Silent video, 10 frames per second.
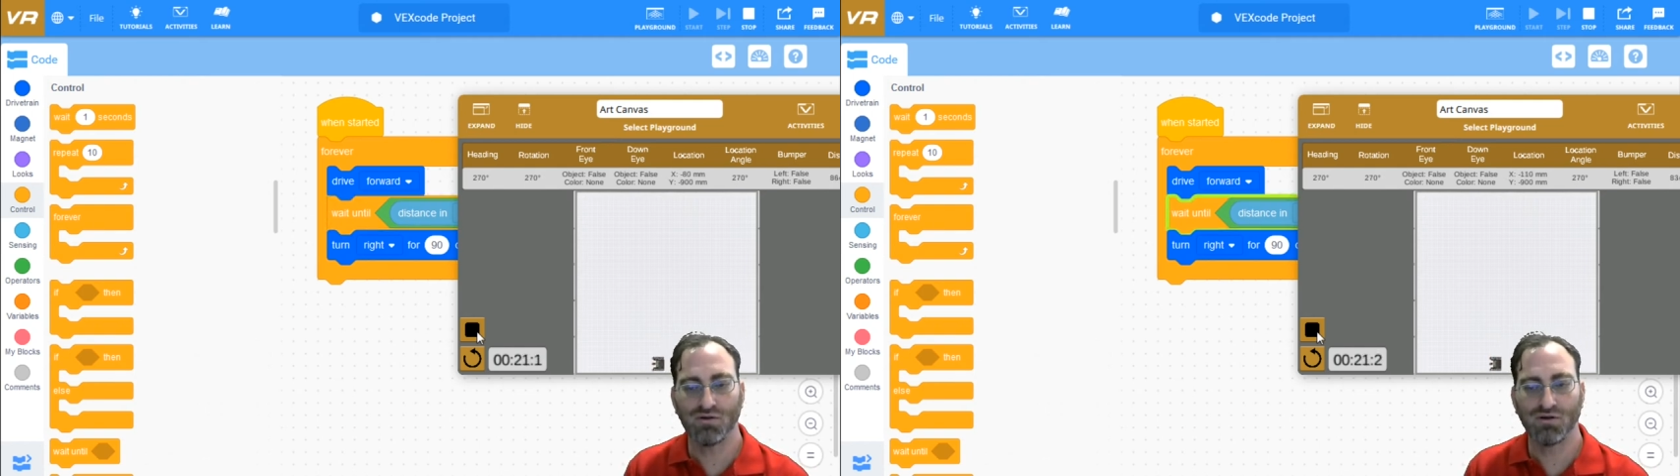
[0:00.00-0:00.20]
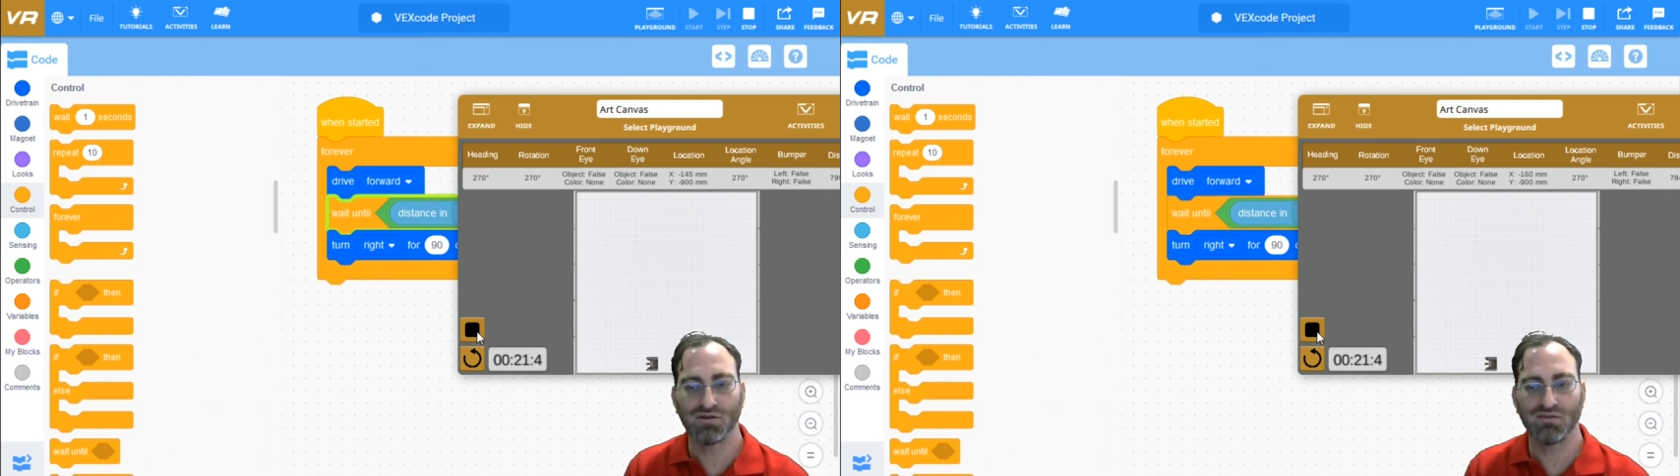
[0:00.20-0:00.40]

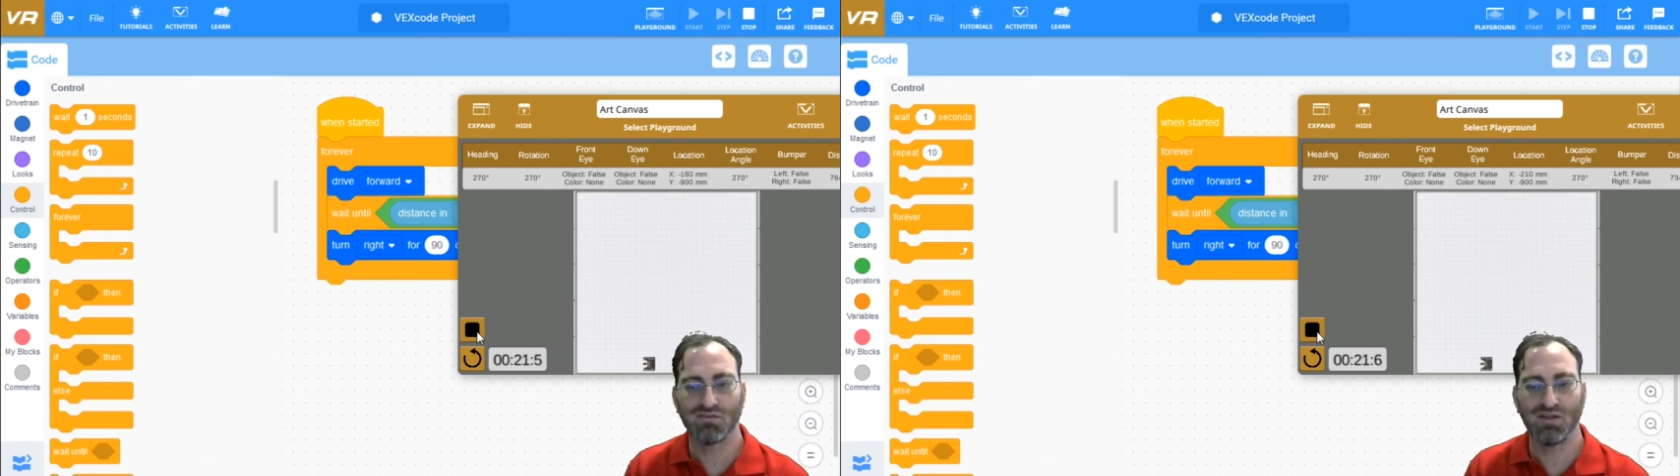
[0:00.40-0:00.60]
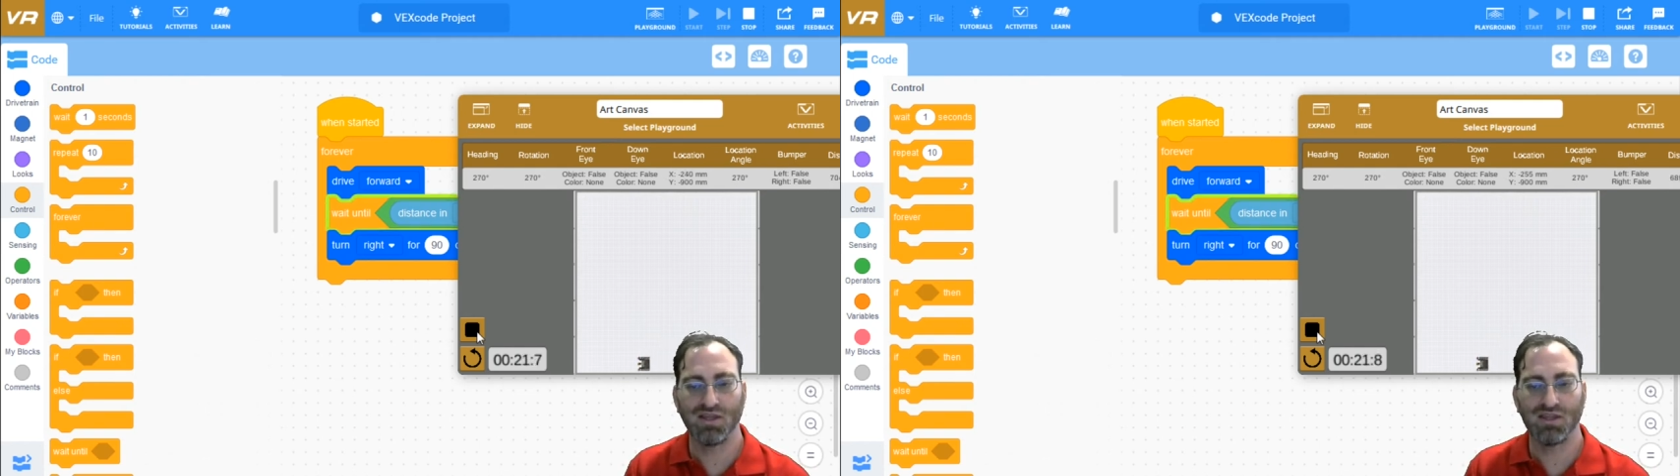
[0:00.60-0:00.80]
you can
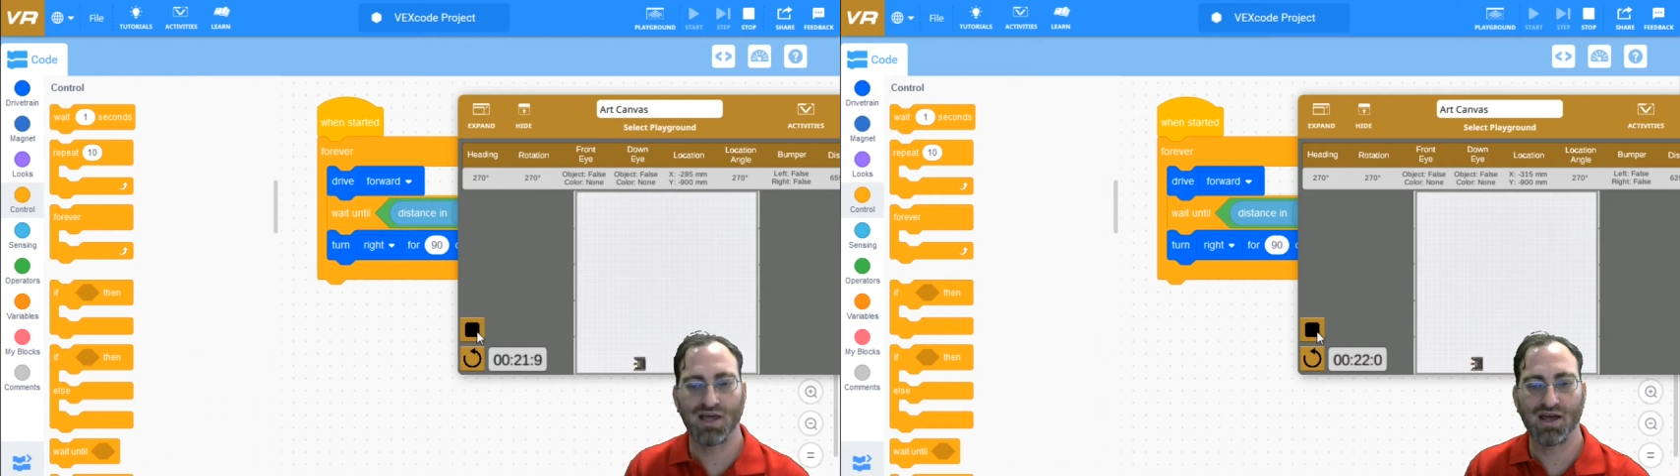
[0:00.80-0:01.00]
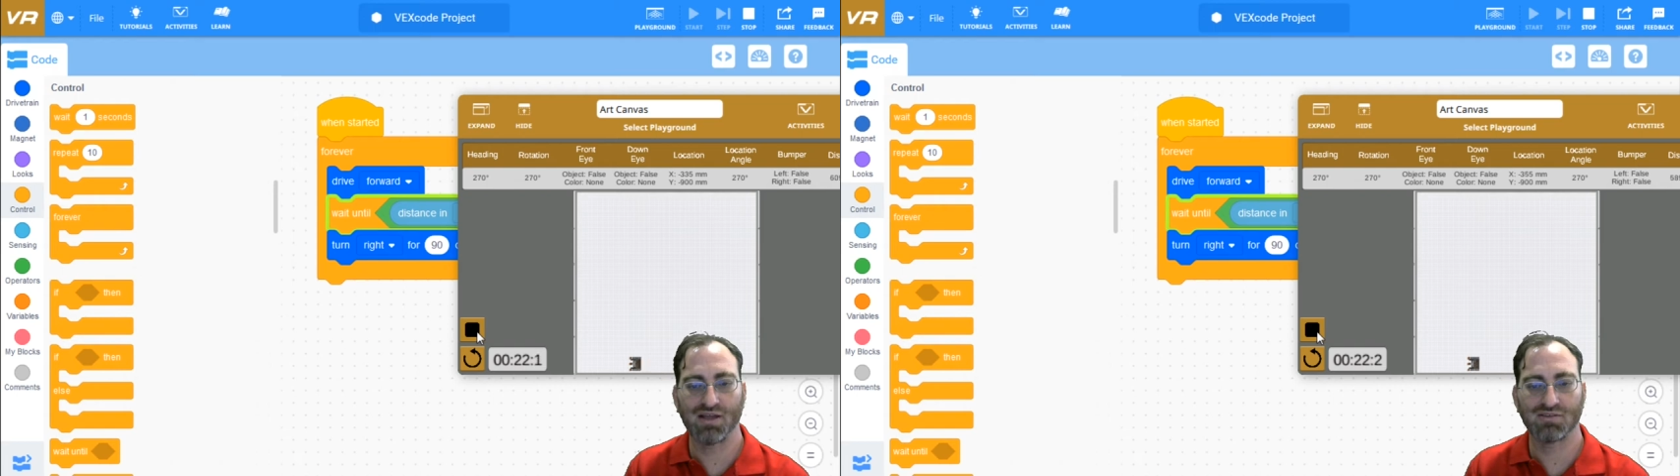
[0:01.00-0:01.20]
see
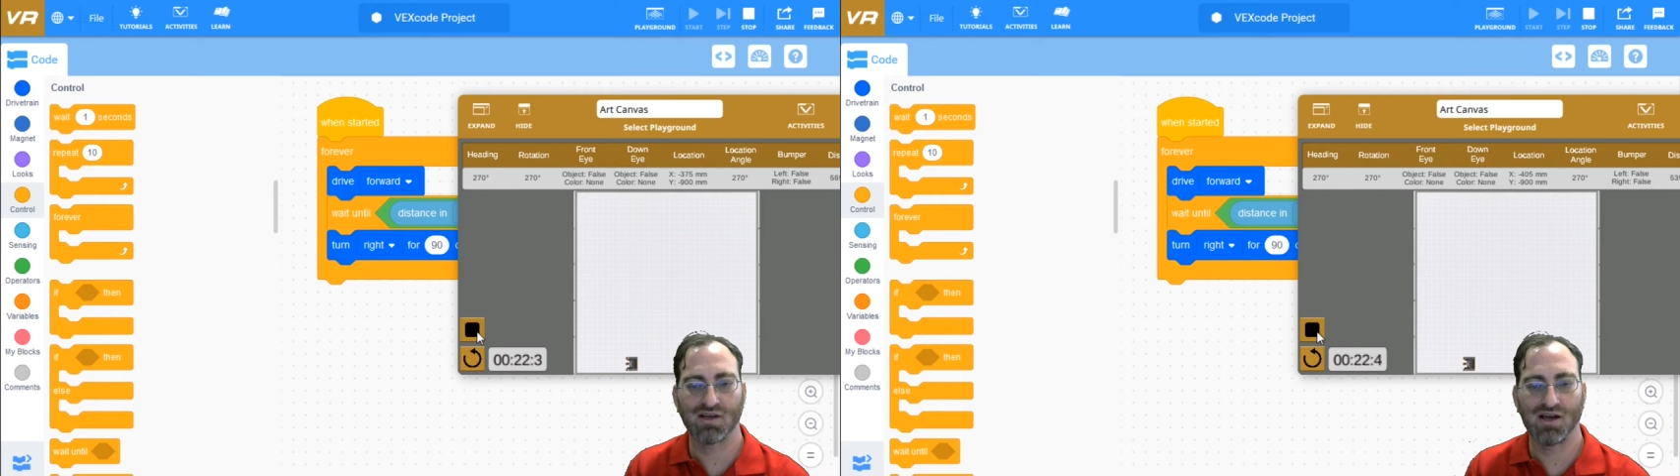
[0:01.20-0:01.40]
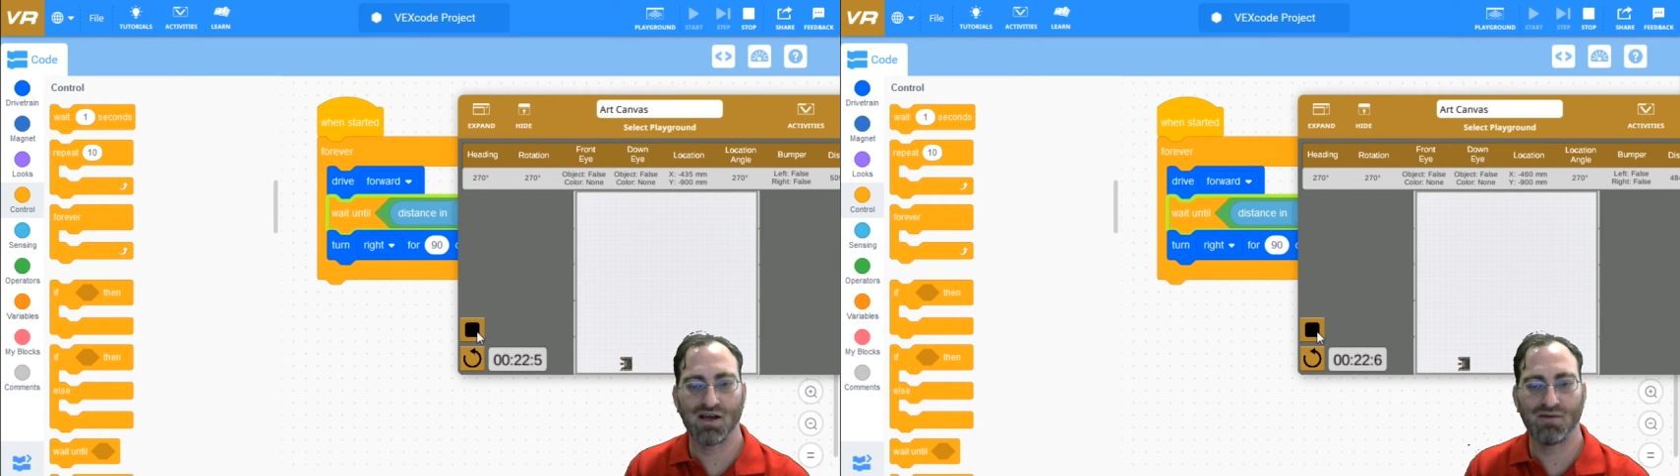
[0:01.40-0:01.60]
that
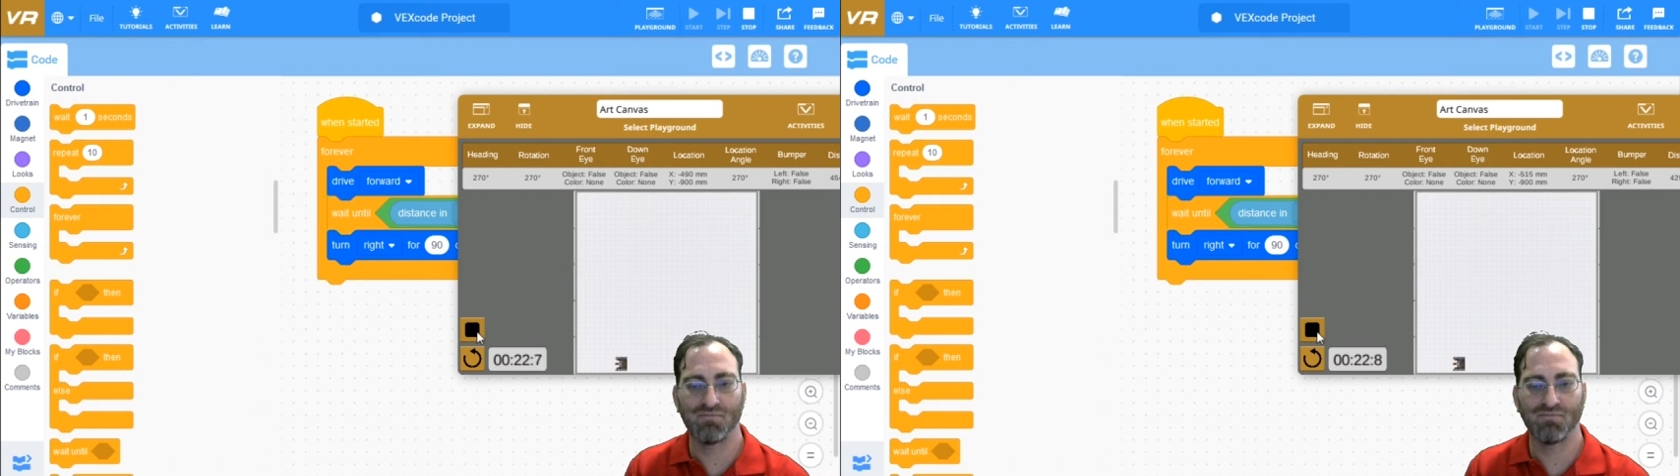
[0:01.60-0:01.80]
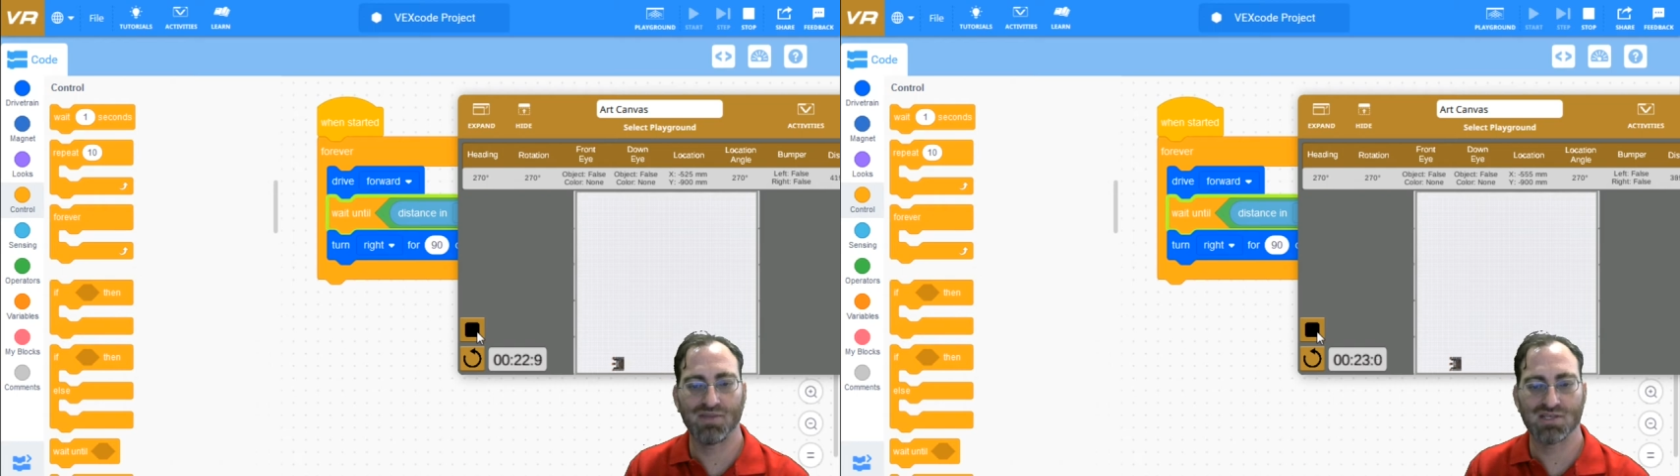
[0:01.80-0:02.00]
um,